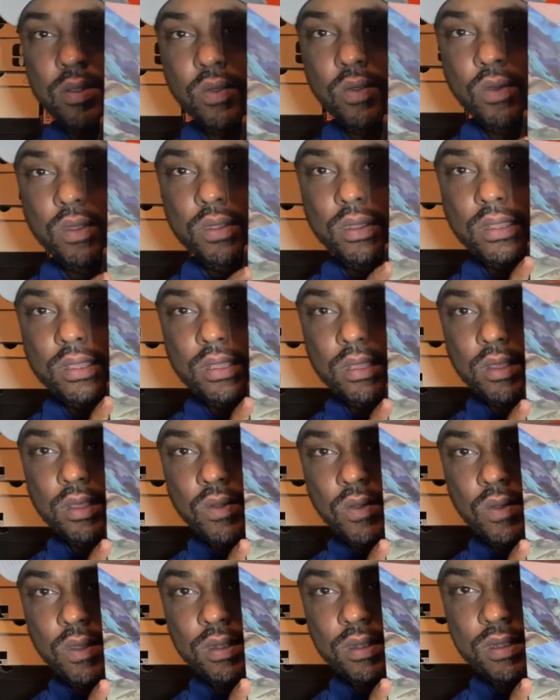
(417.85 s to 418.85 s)
on
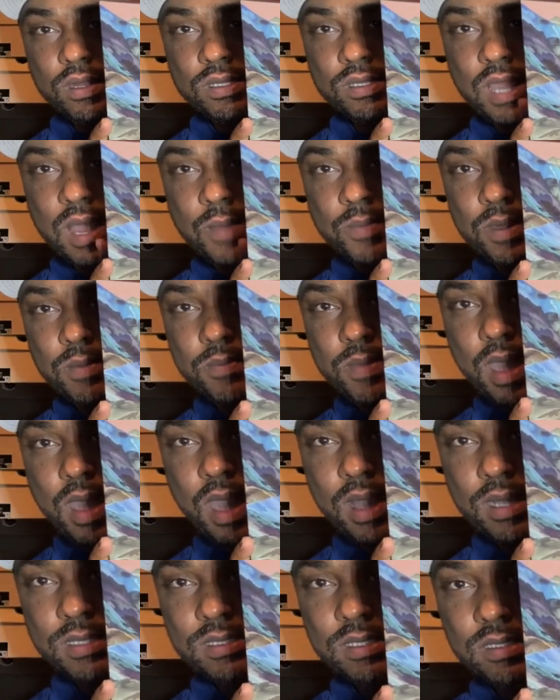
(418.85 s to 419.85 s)
the top of the
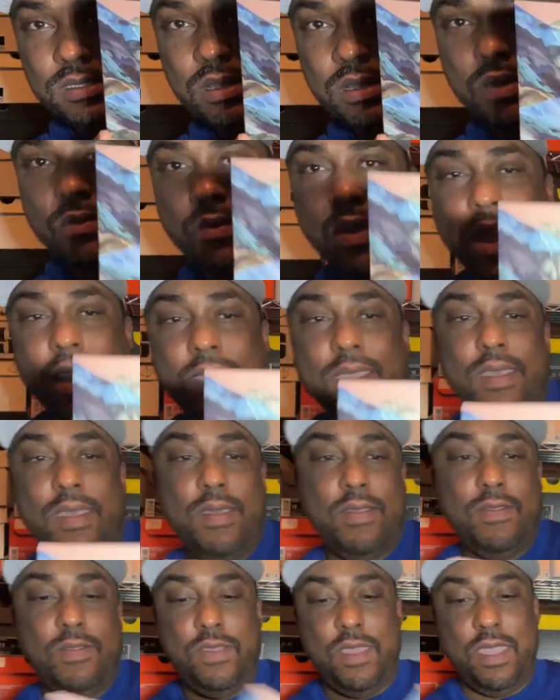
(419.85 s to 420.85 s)
box. All right,
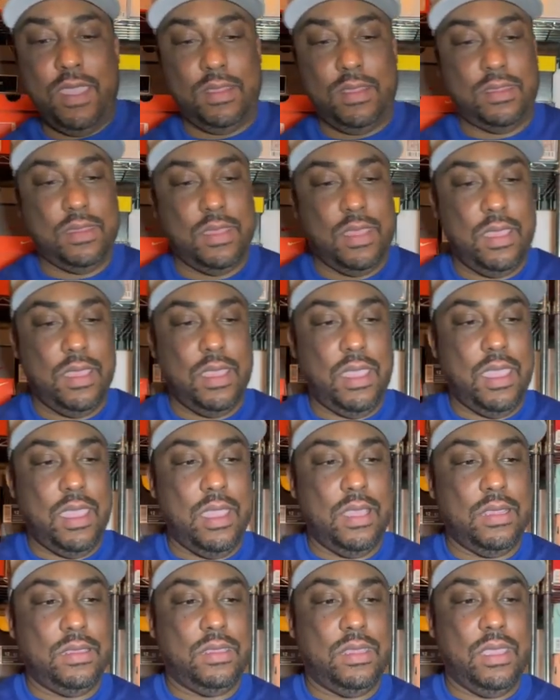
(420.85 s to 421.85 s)
this is